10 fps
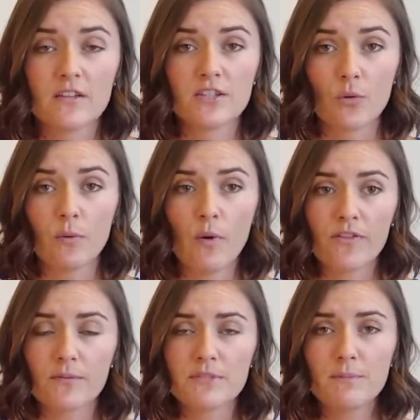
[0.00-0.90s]
So we
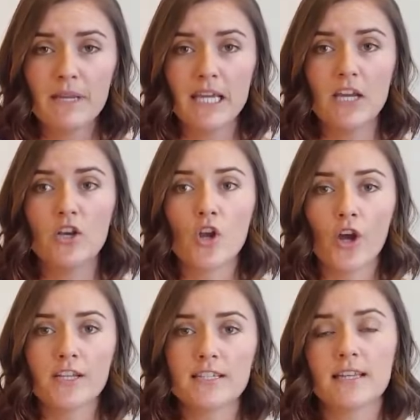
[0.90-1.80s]
want them to begin
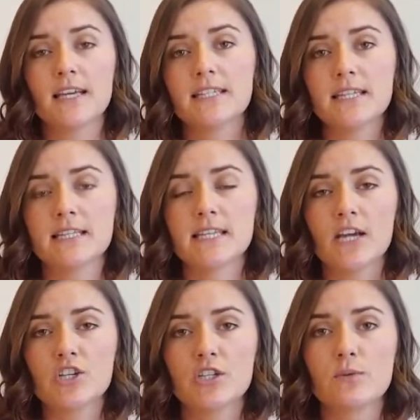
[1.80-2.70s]
noticing these
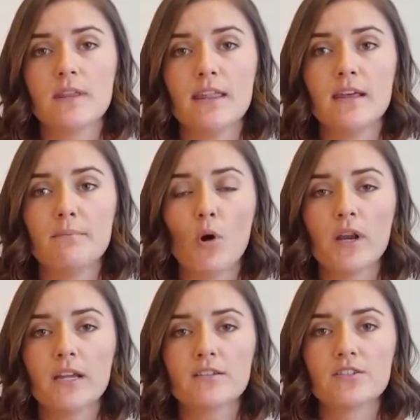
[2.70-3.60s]
sensations within their
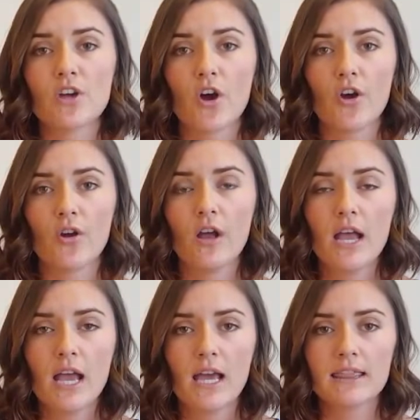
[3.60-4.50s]
bodies so
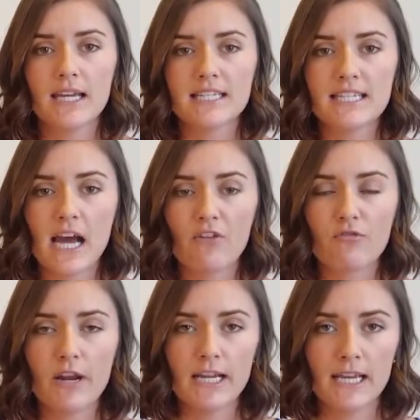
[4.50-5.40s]
they
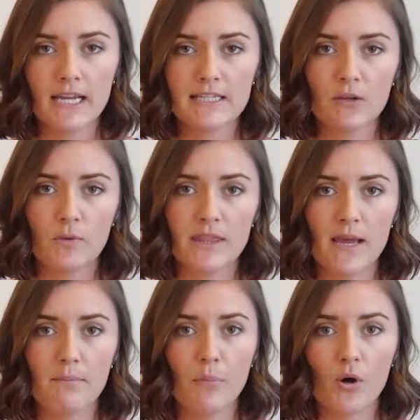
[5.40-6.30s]
start reconnecting with
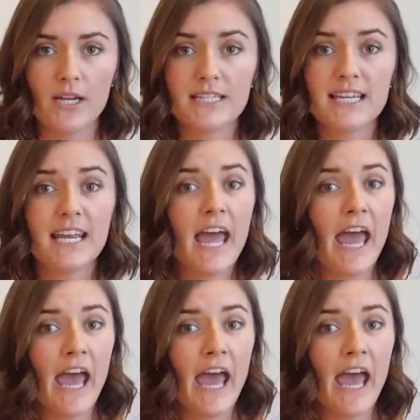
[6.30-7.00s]
their bodies in a